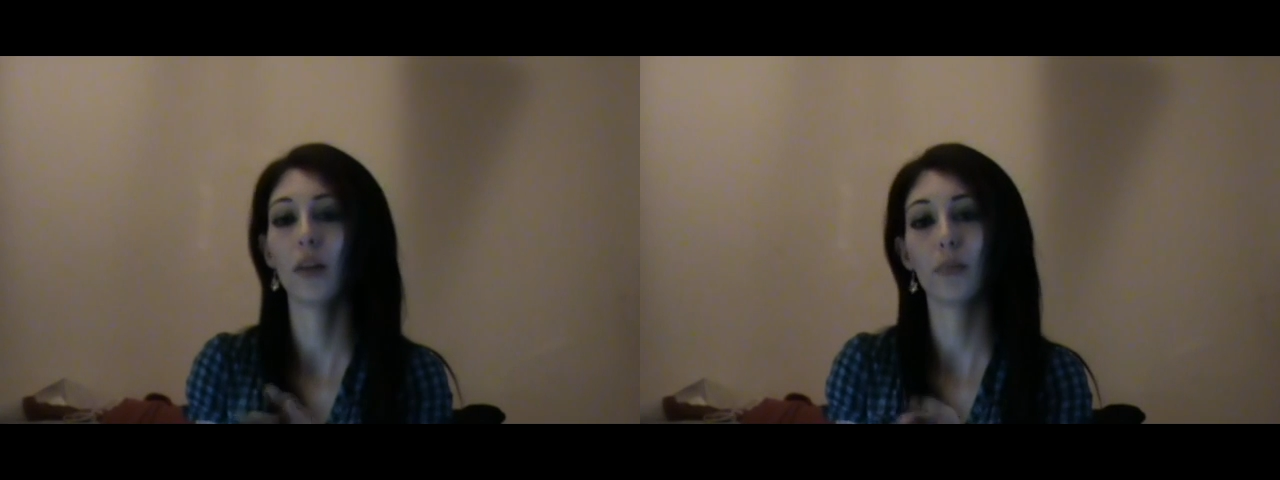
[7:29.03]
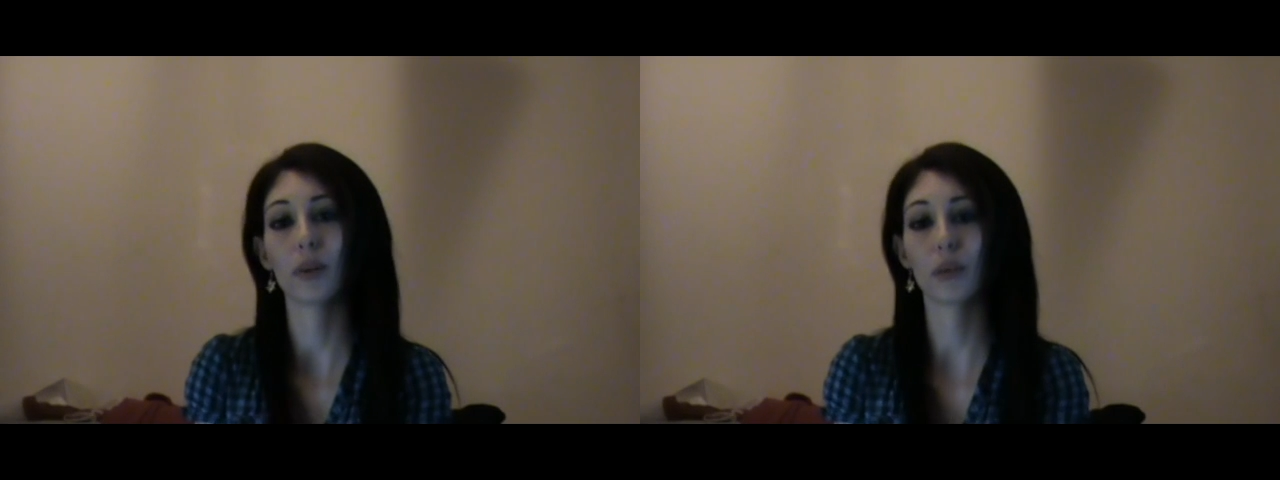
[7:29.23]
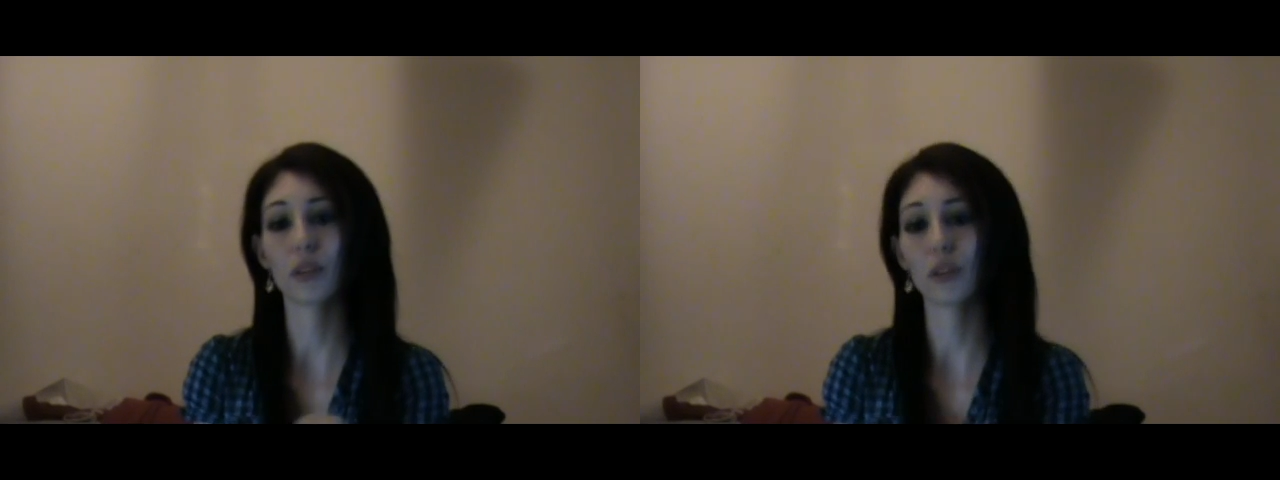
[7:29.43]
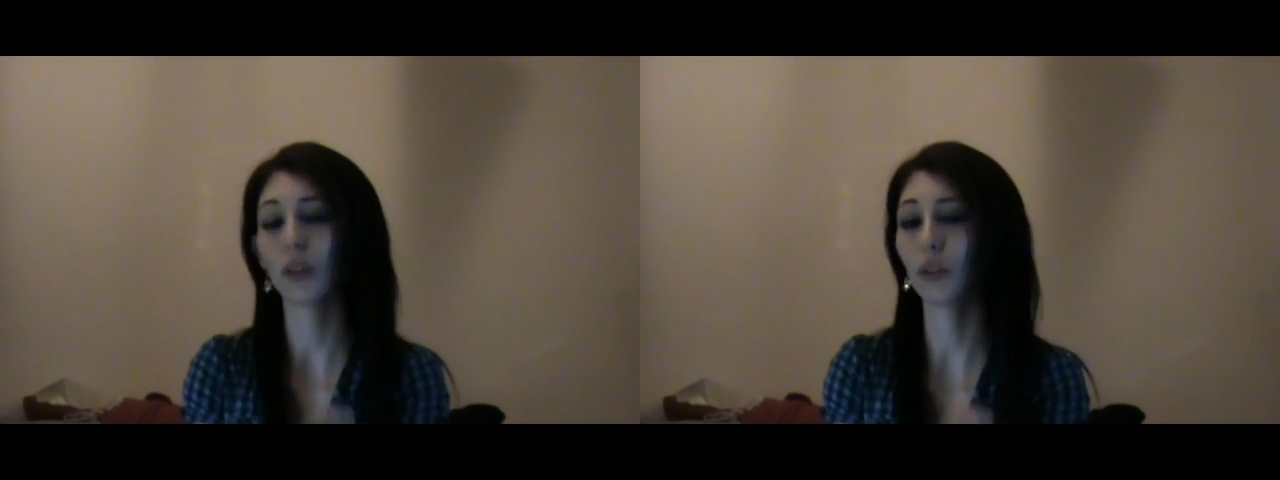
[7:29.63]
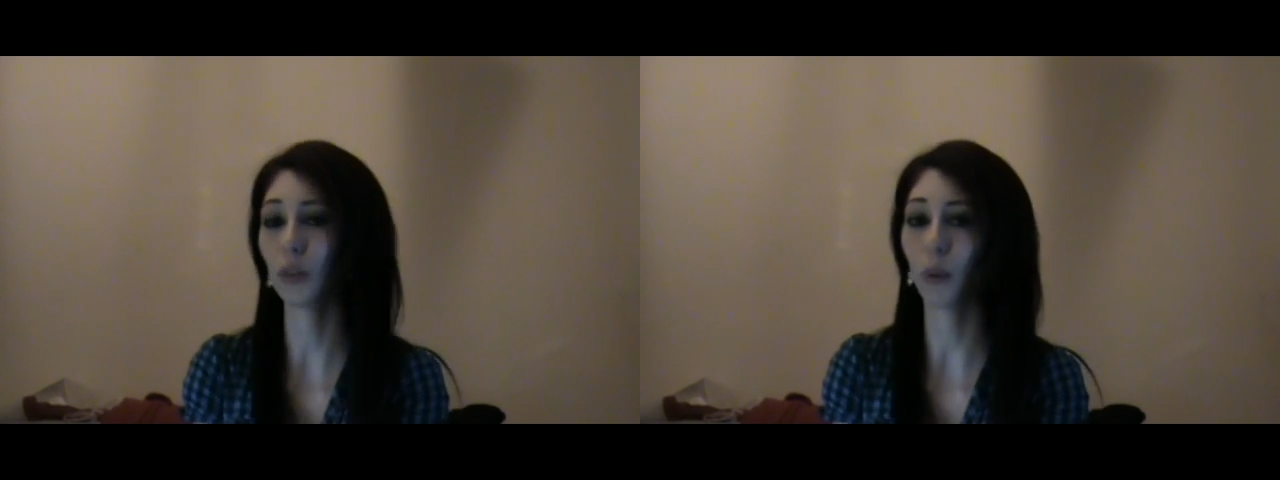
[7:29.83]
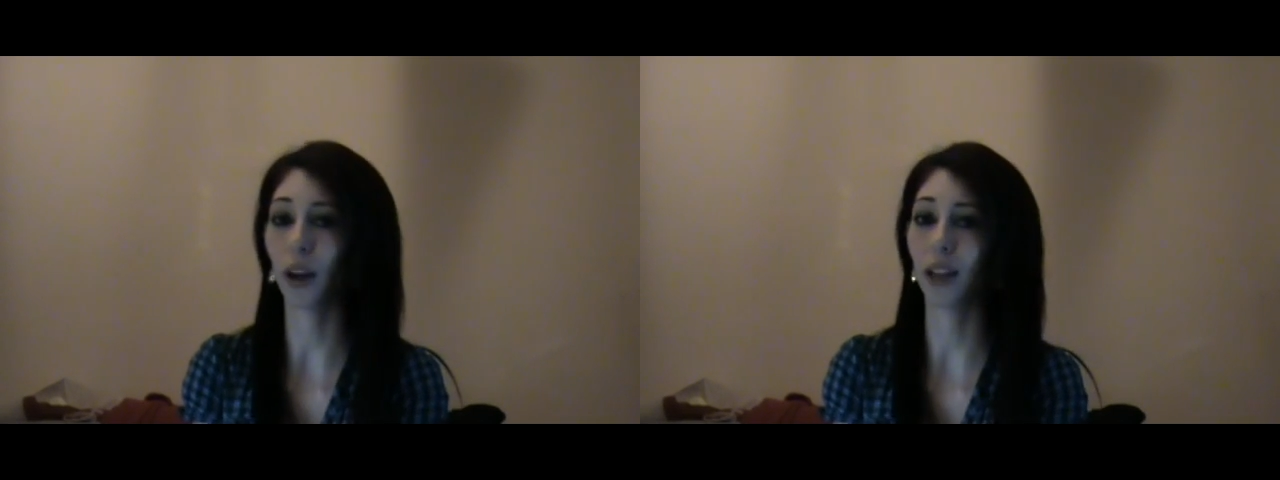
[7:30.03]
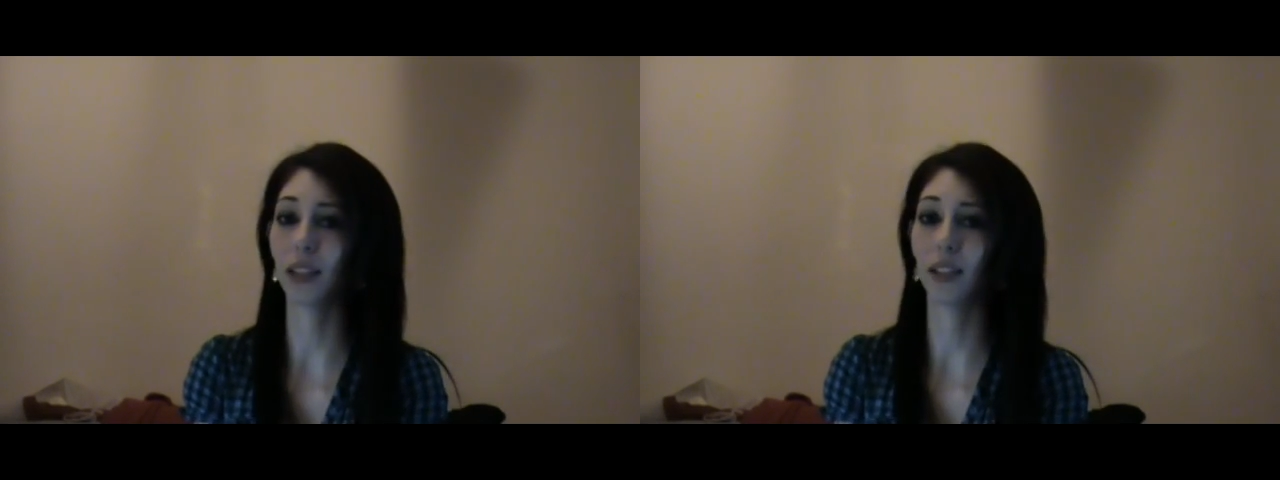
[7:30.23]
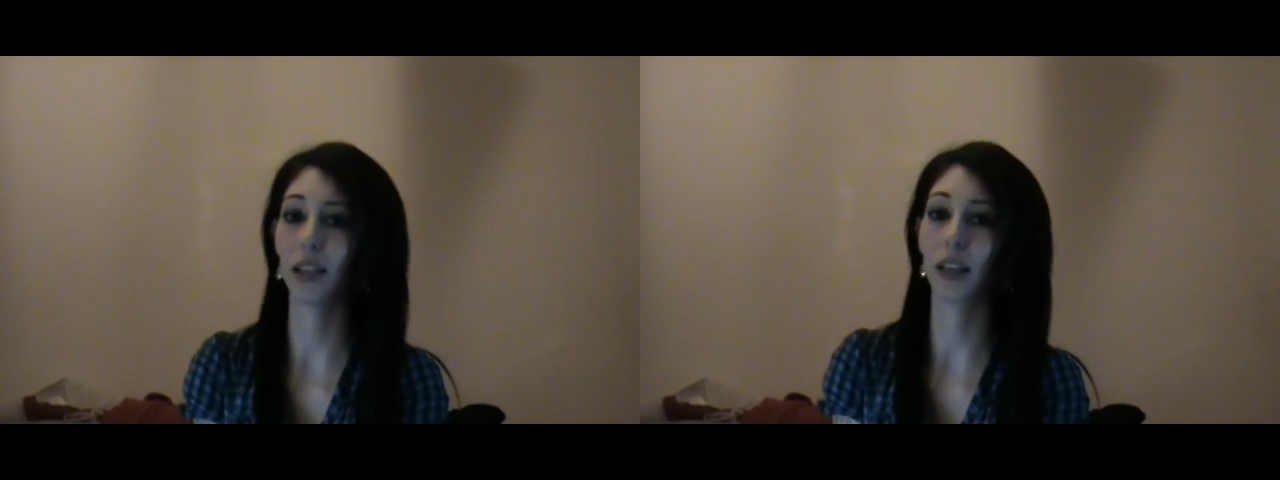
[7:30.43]
But when you've got a good pilot
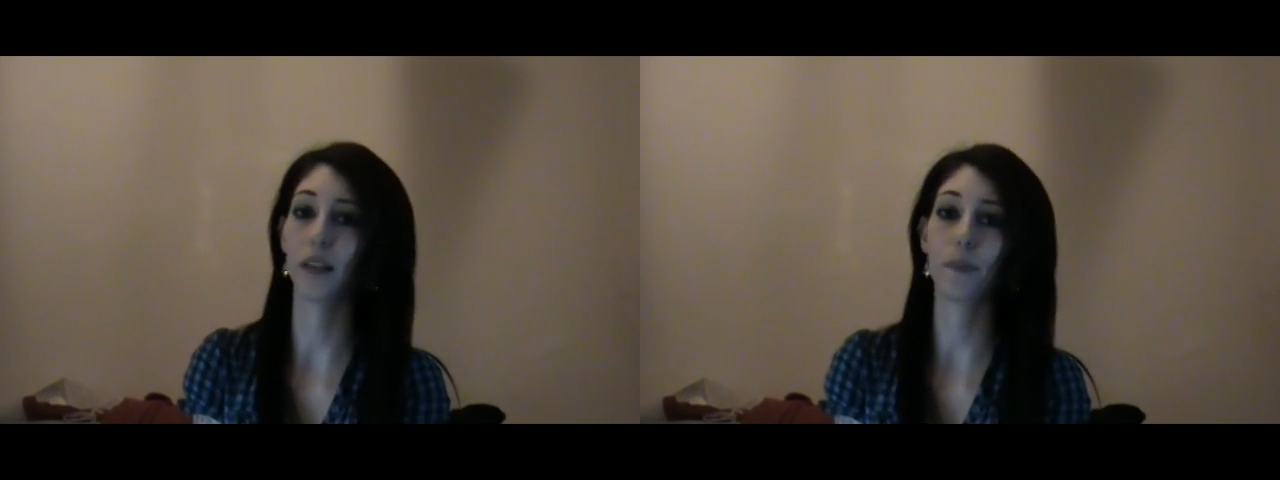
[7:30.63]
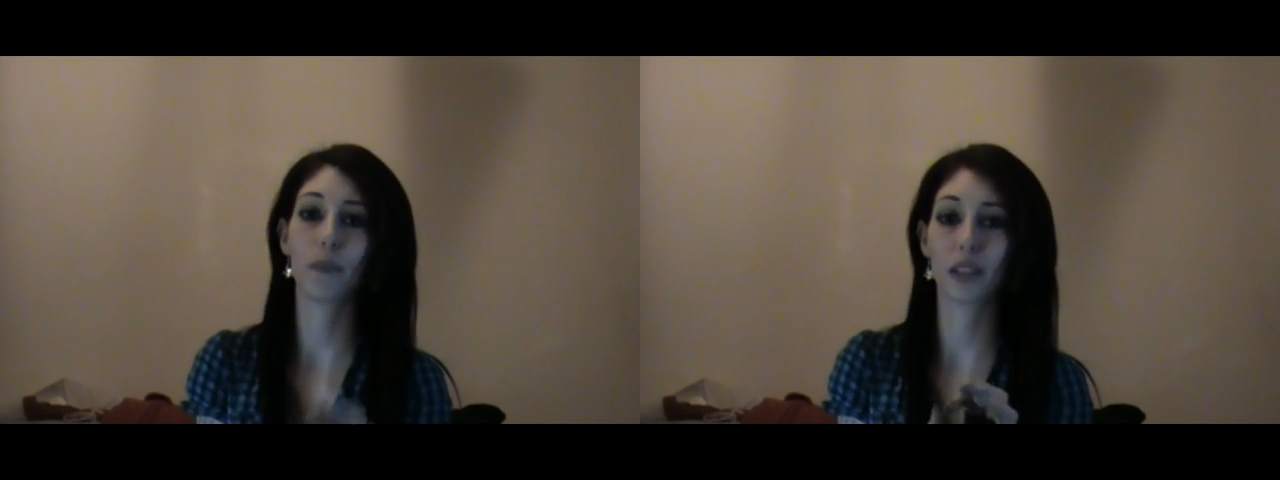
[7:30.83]
in the air,